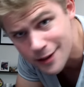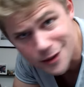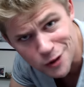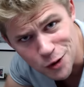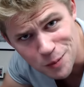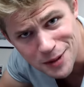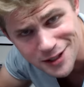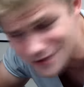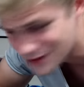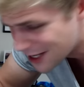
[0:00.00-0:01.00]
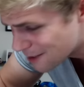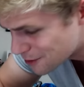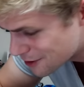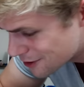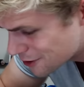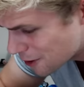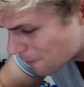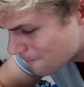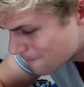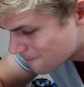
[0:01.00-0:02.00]
two pieces of tape. So
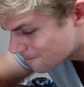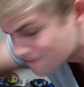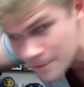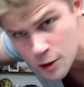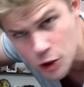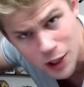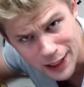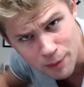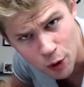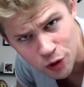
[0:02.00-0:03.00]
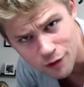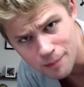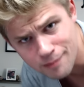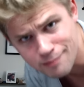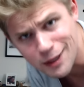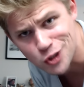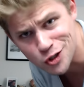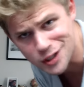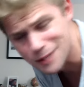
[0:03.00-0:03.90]
you gotta get both of them. Make sure you get